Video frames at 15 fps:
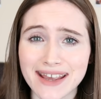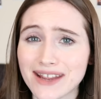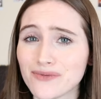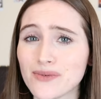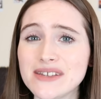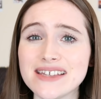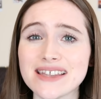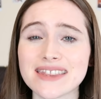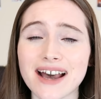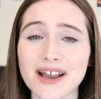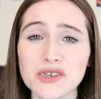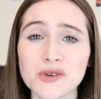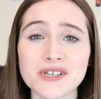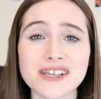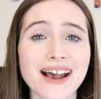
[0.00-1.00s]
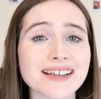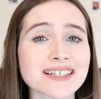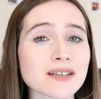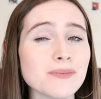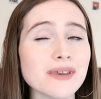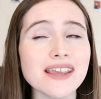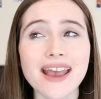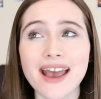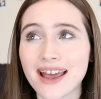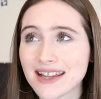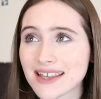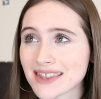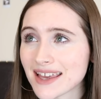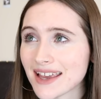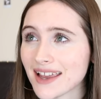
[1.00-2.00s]
If we did that, you could ask me
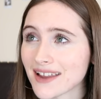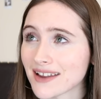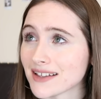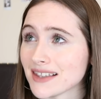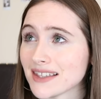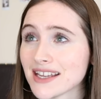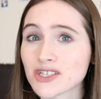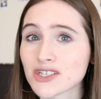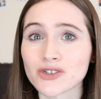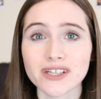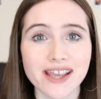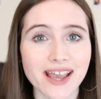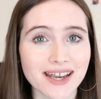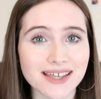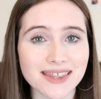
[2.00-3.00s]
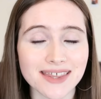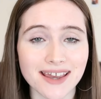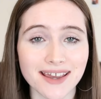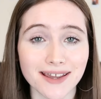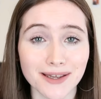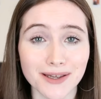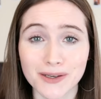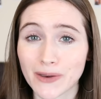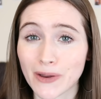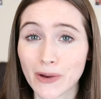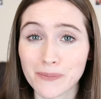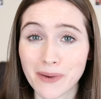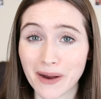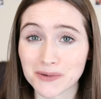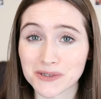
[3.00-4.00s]
anything, literally anything,
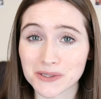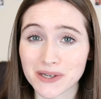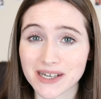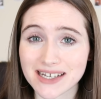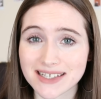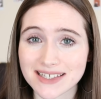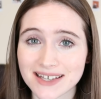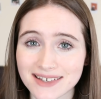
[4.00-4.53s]
no boundaries.